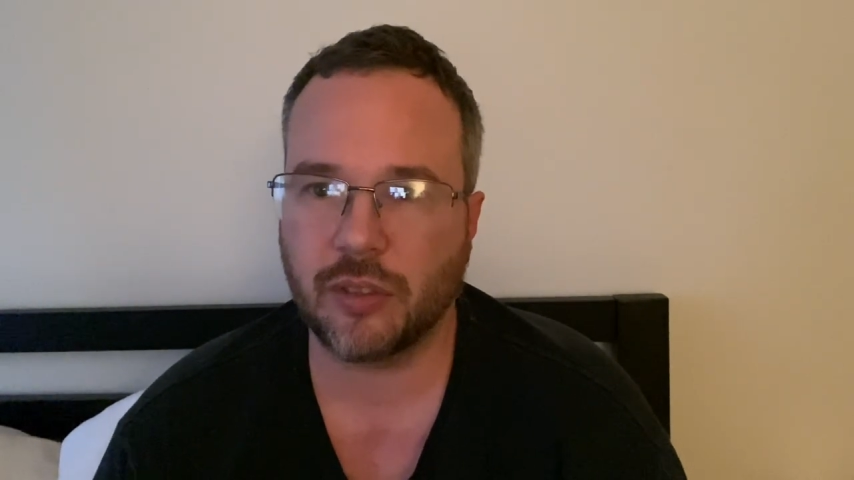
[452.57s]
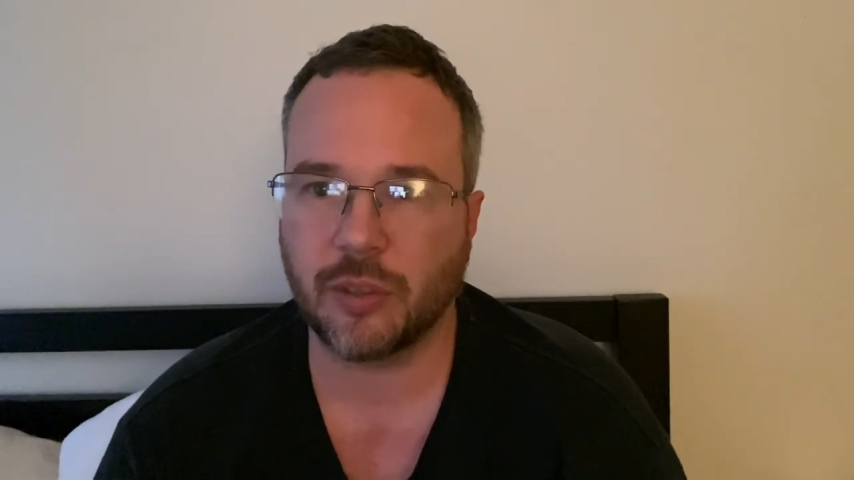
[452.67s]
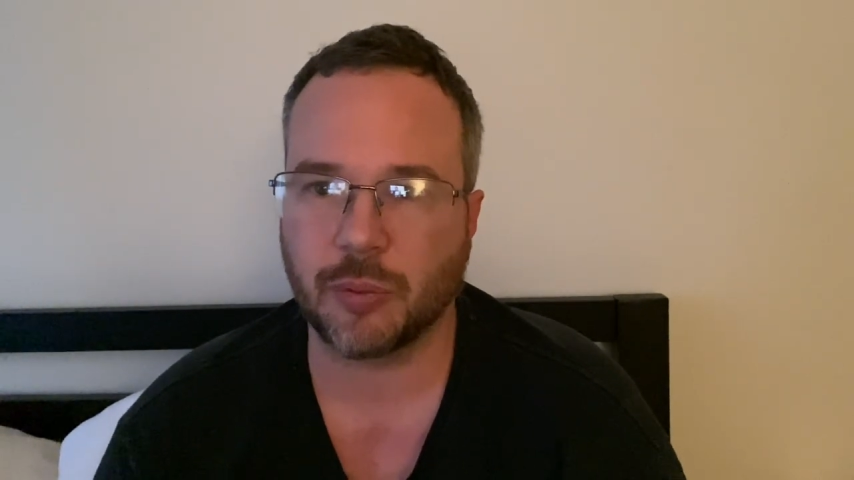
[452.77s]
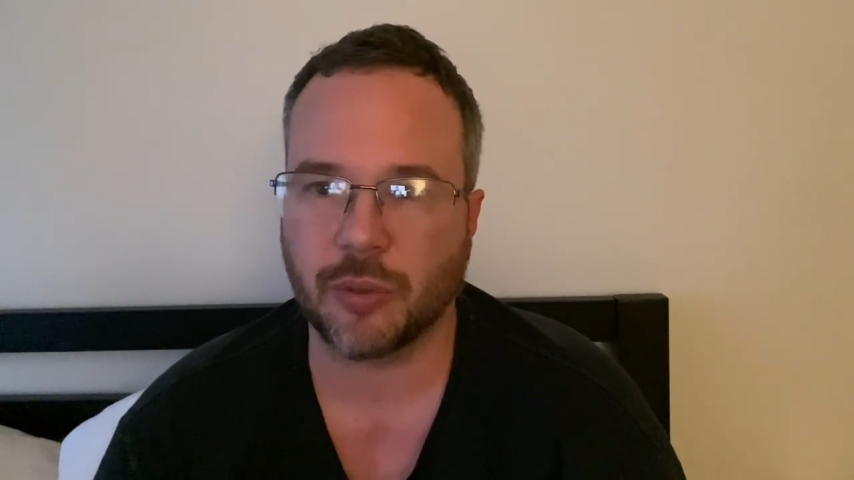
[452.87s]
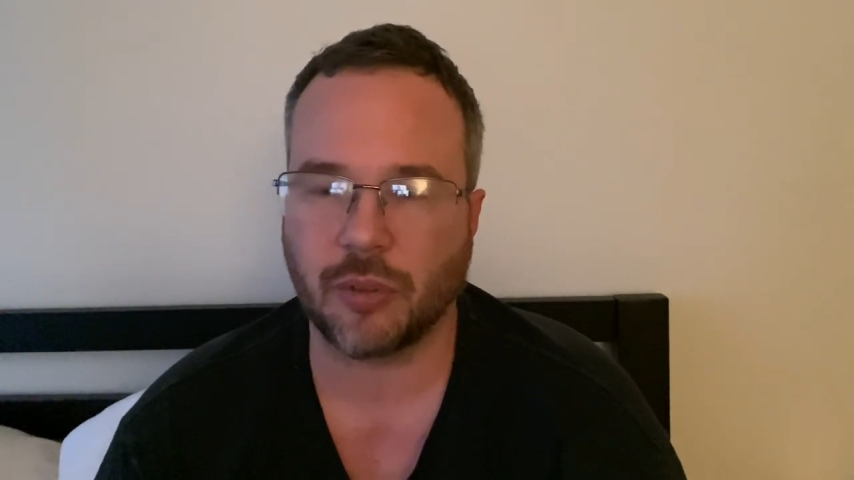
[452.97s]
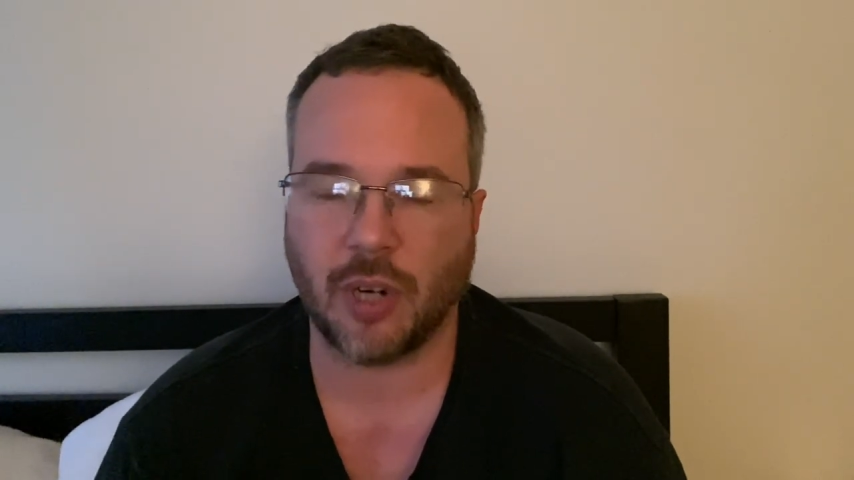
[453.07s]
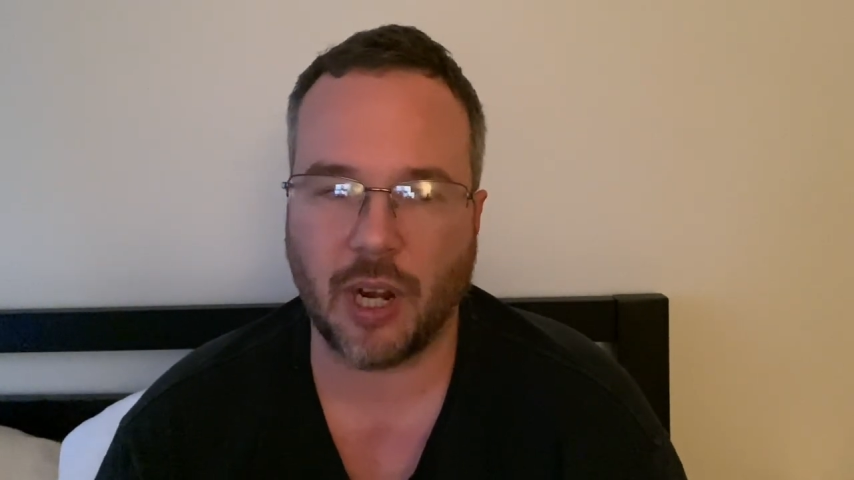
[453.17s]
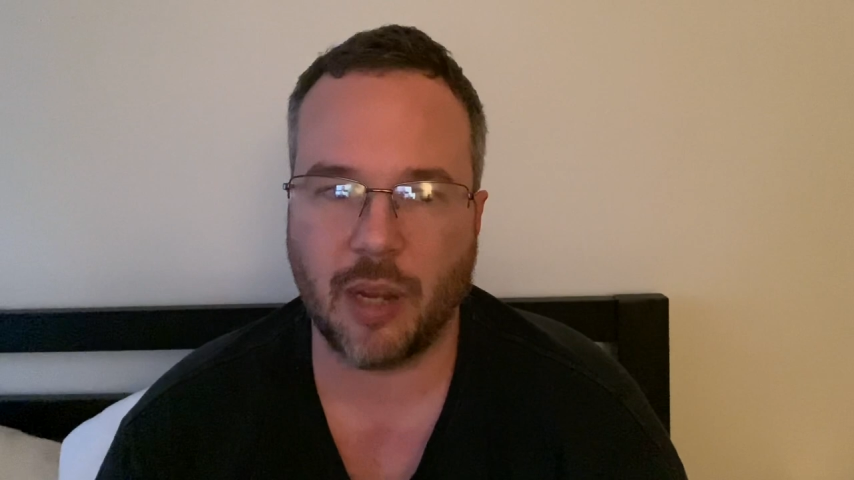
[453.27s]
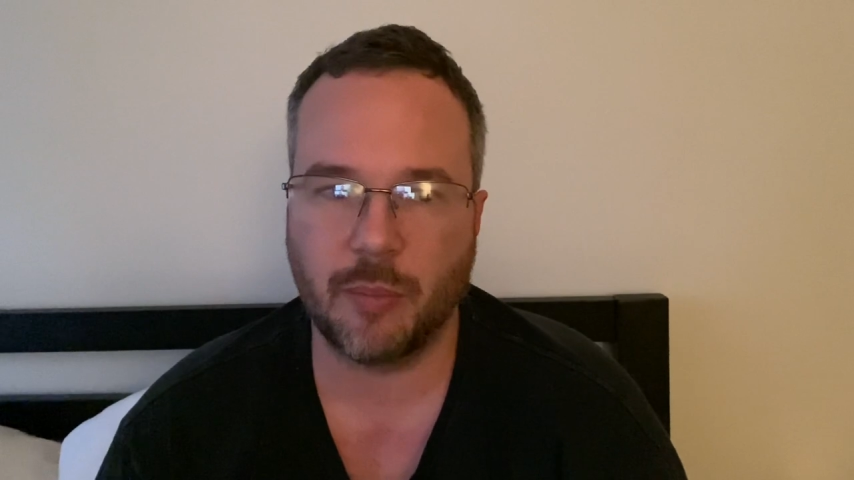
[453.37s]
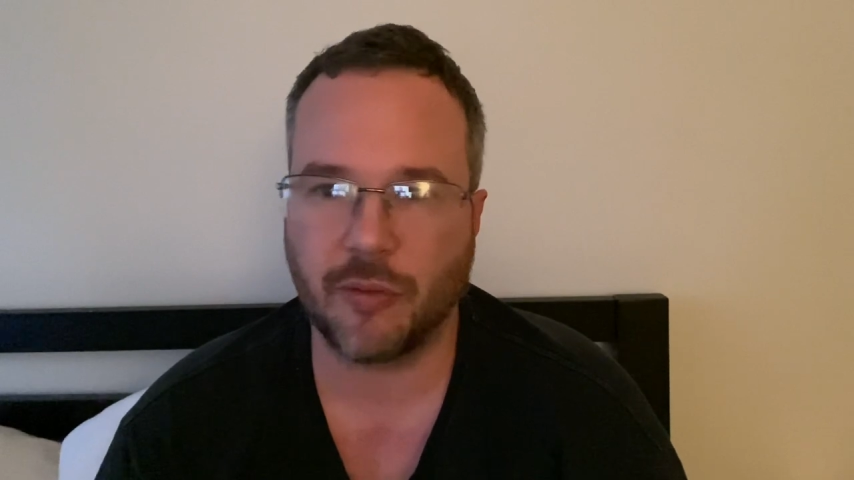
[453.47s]

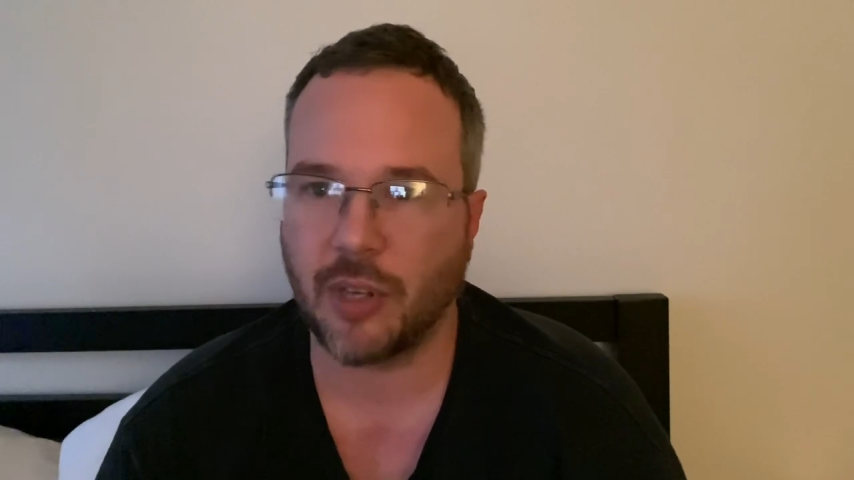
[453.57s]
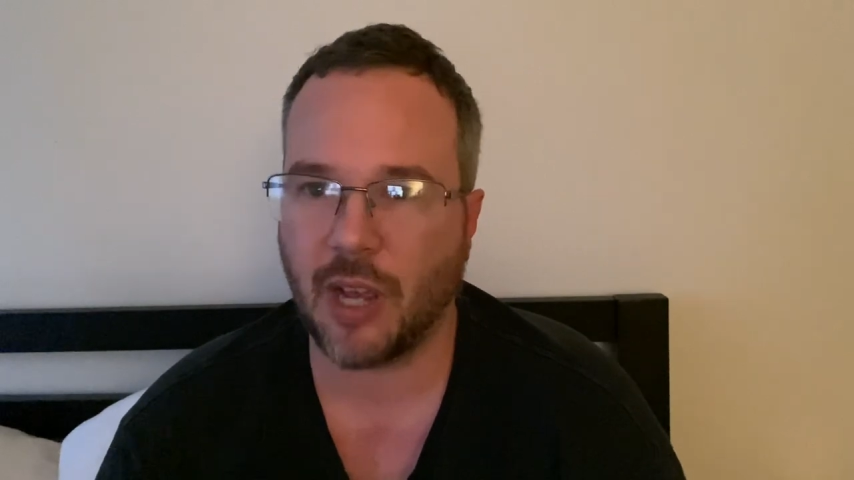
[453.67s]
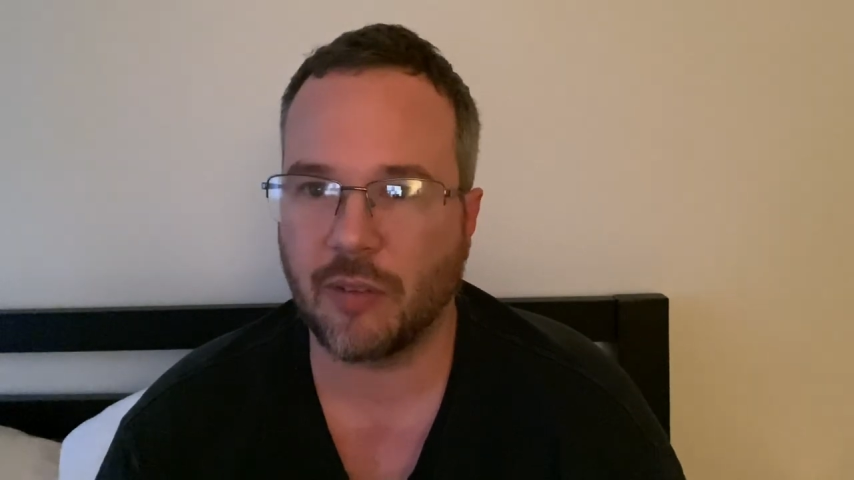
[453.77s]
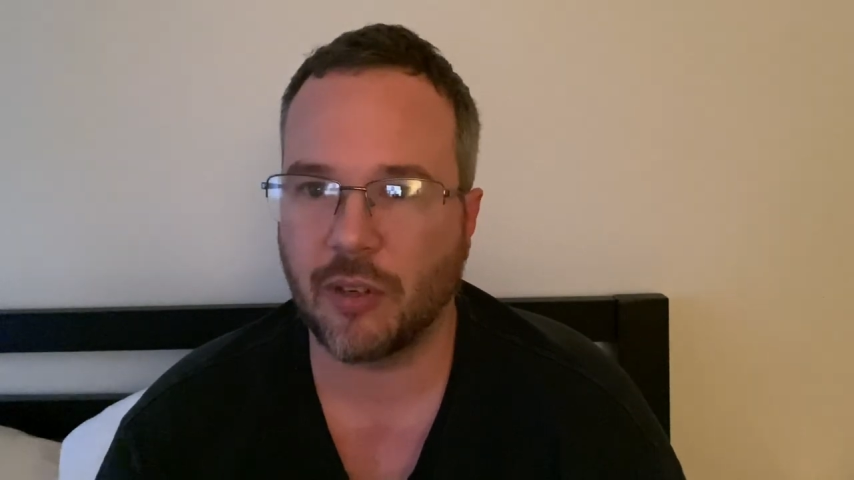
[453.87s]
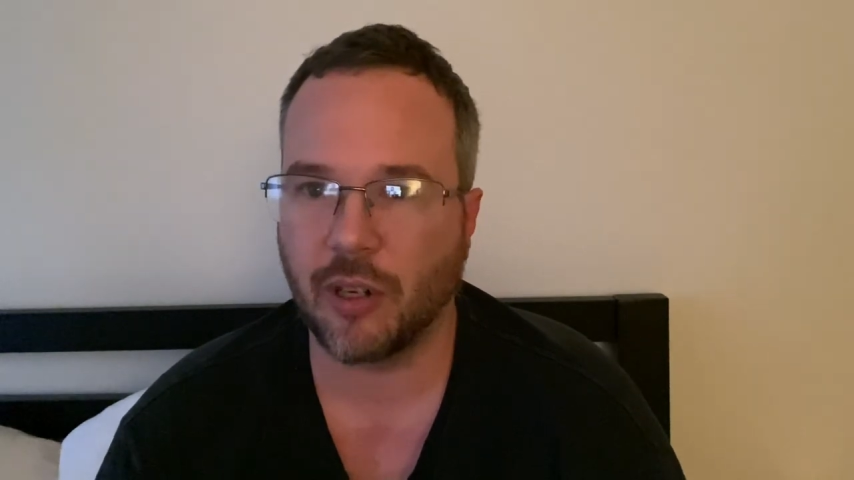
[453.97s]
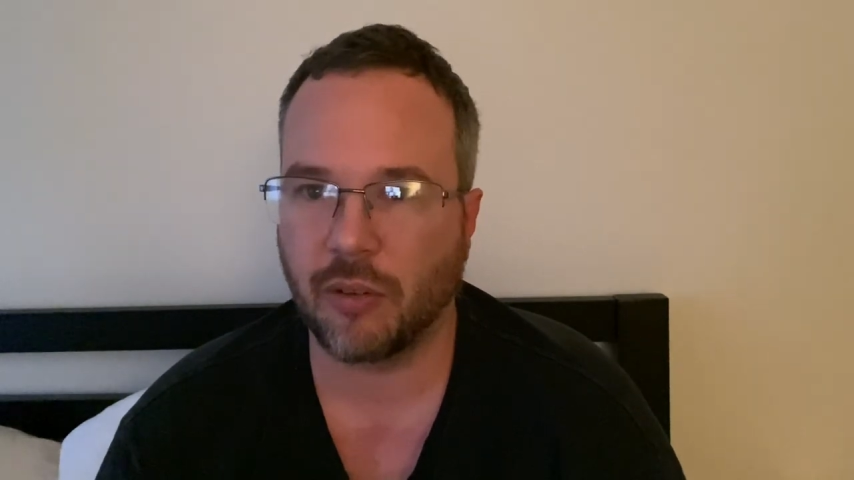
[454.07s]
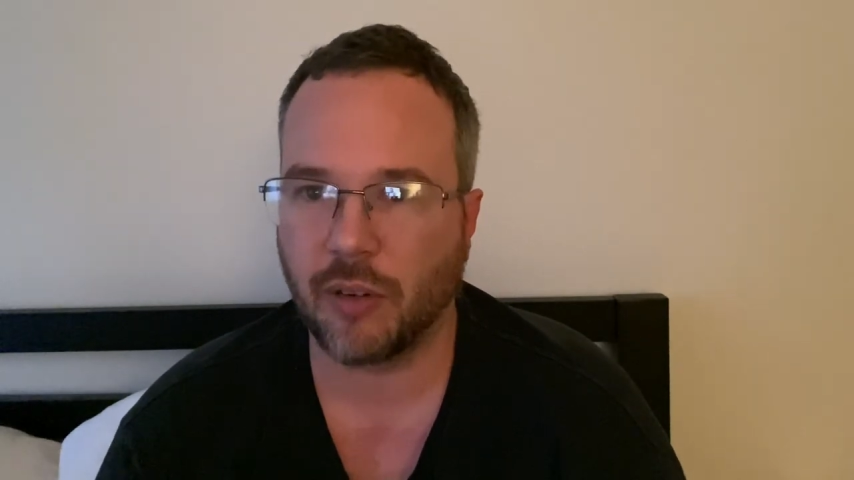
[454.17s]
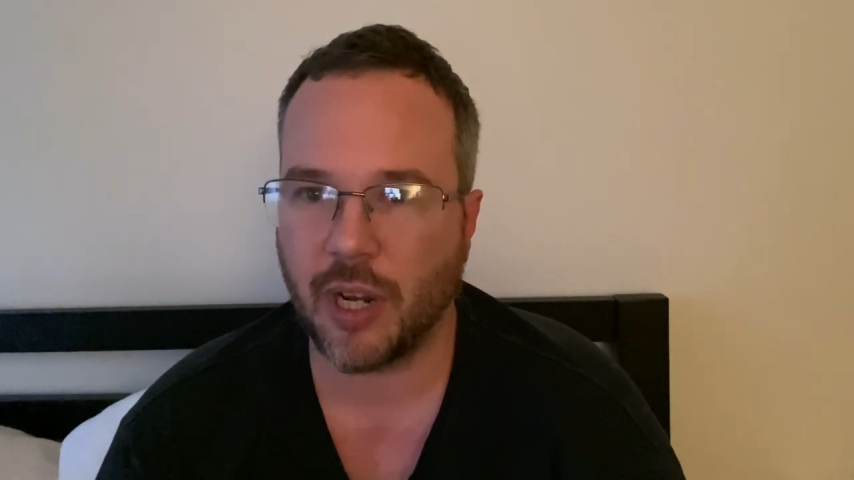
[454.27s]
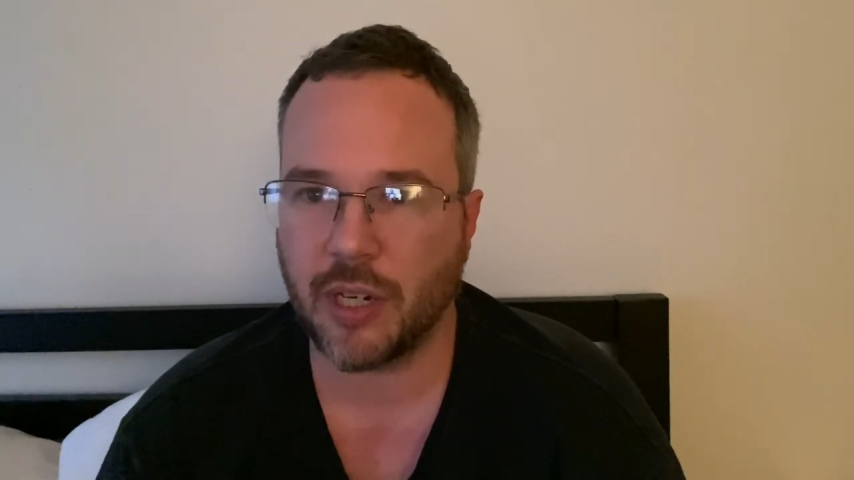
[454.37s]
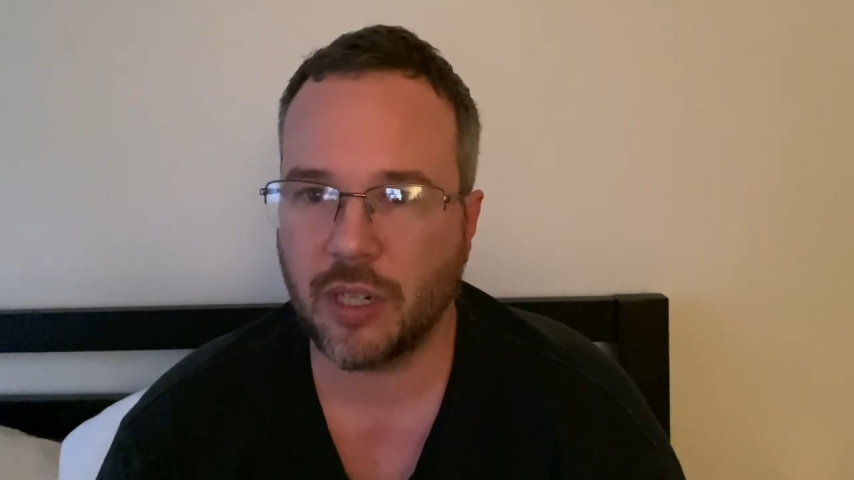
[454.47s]
subscribe if you haven't
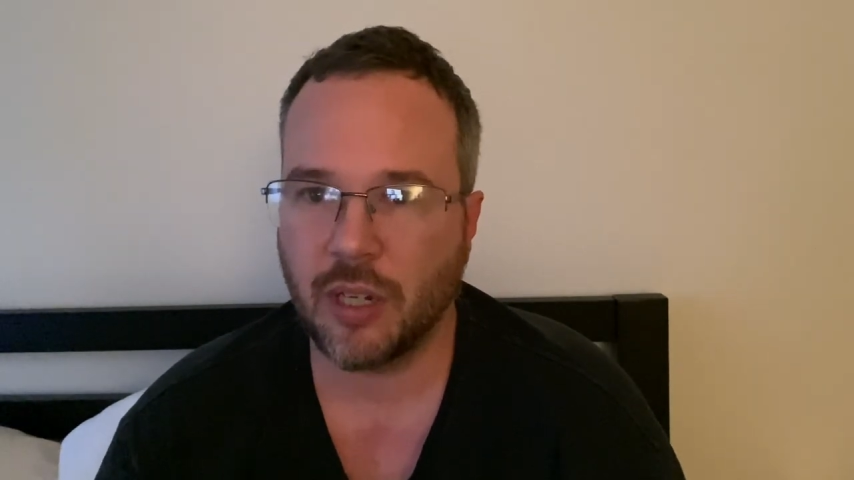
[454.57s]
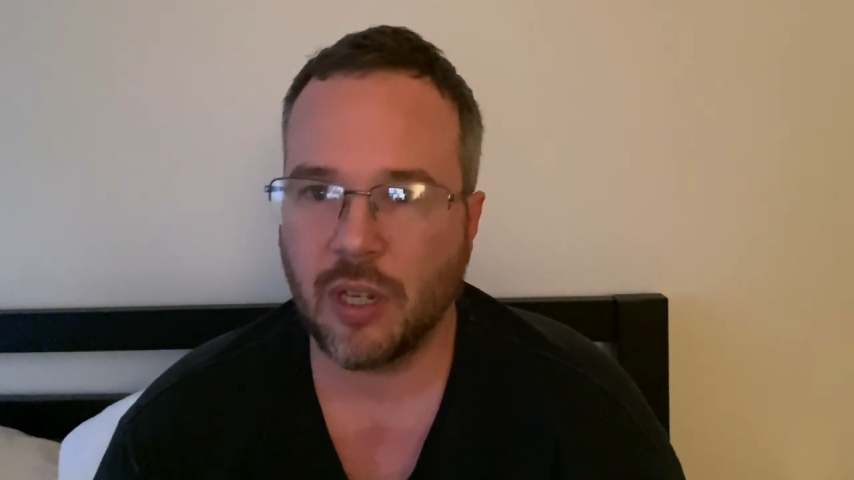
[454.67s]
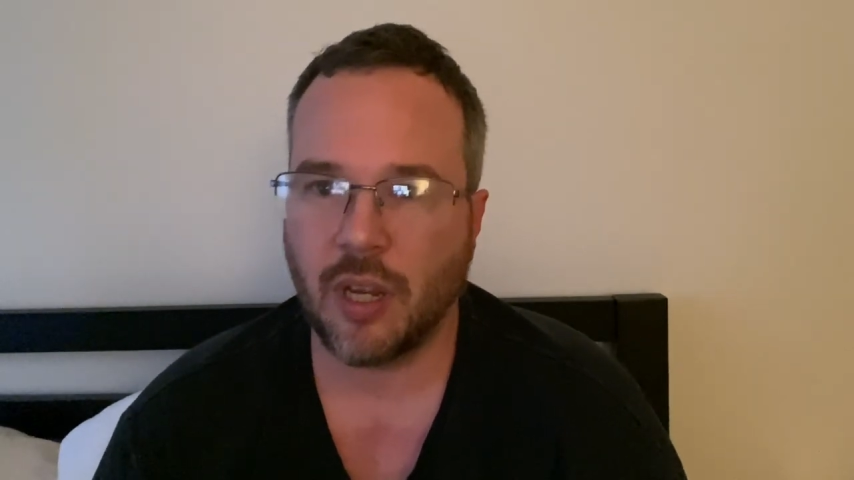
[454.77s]
already